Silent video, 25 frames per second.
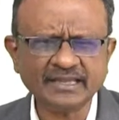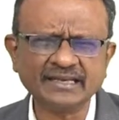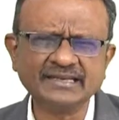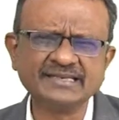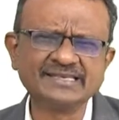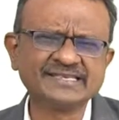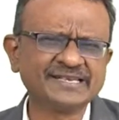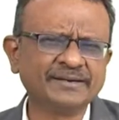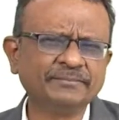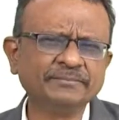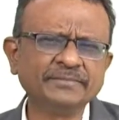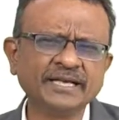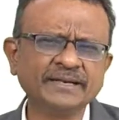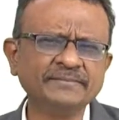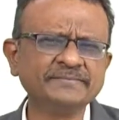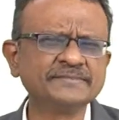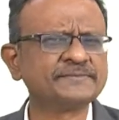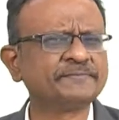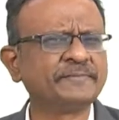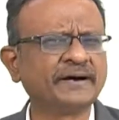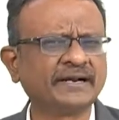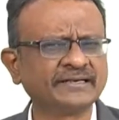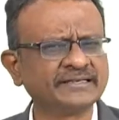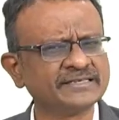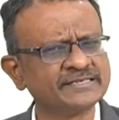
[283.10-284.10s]
Sometimes
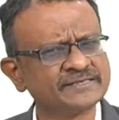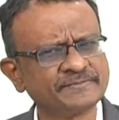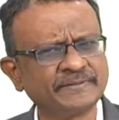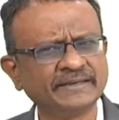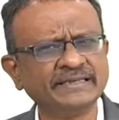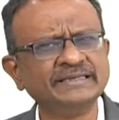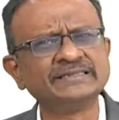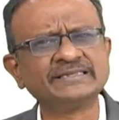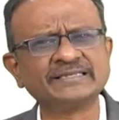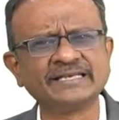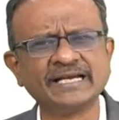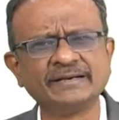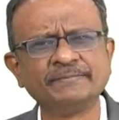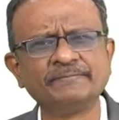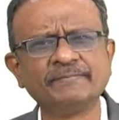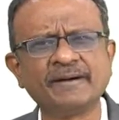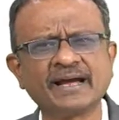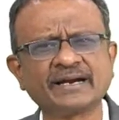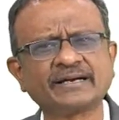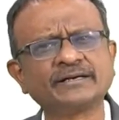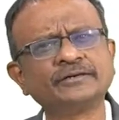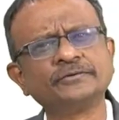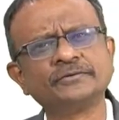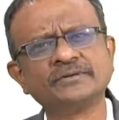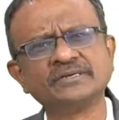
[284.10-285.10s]
participants get
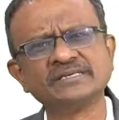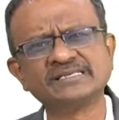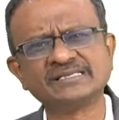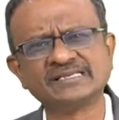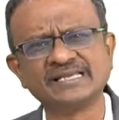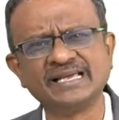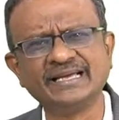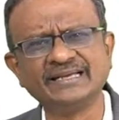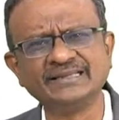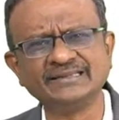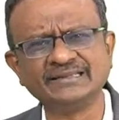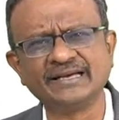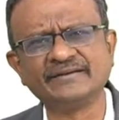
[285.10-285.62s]
back to us saying